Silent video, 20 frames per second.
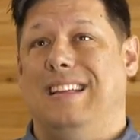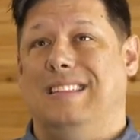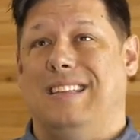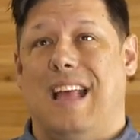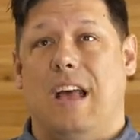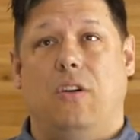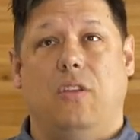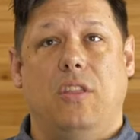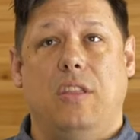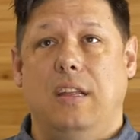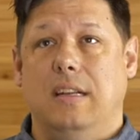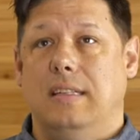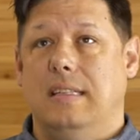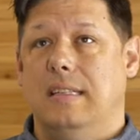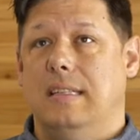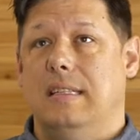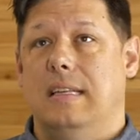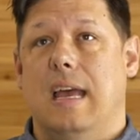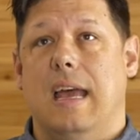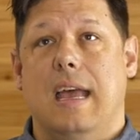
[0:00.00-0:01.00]
He's healthy
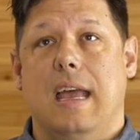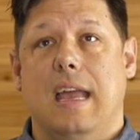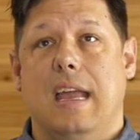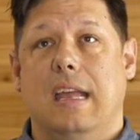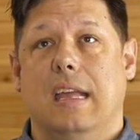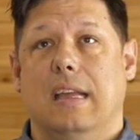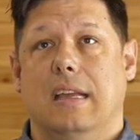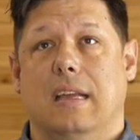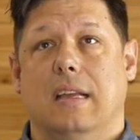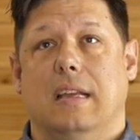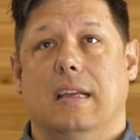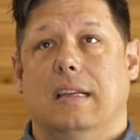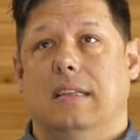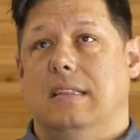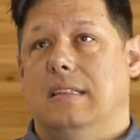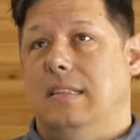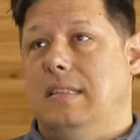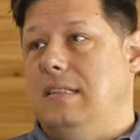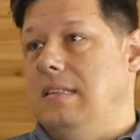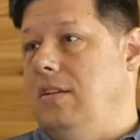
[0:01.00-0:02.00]
today,
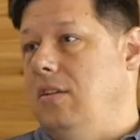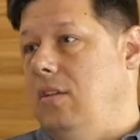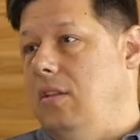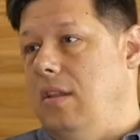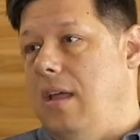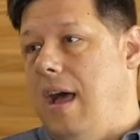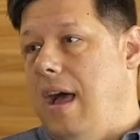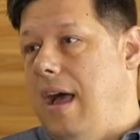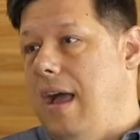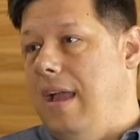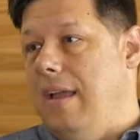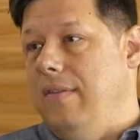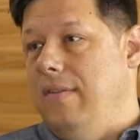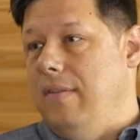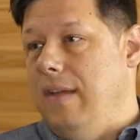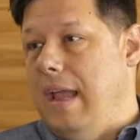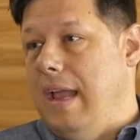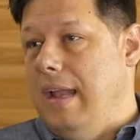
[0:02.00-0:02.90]
still alive,